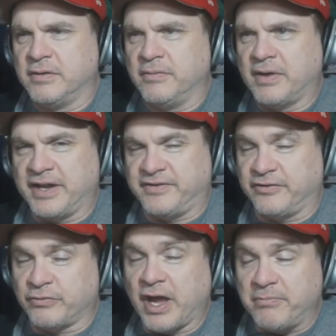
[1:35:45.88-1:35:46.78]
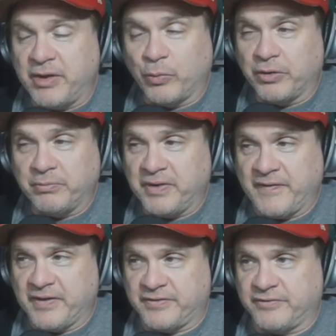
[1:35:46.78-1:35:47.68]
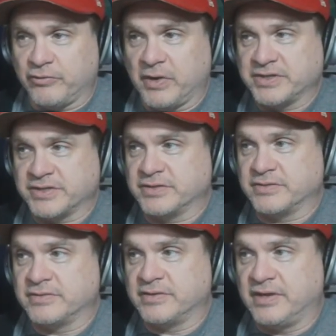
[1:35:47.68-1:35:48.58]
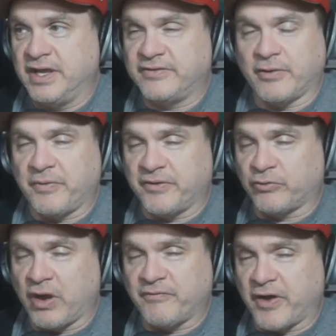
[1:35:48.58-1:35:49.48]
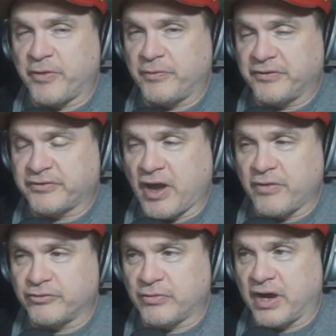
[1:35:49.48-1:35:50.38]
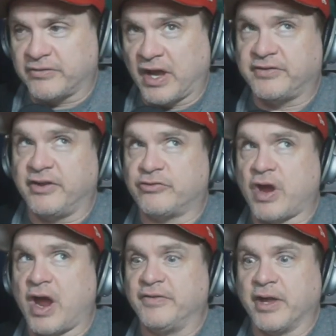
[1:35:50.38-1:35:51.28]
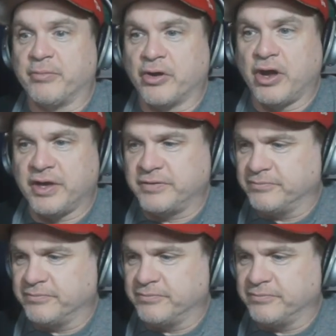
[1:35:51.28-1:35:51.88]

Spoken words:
And she's right. Min wouldn't be in this situation. He's there with his grandfather in the Scholar's Rock. So actually, he's traveling abroad.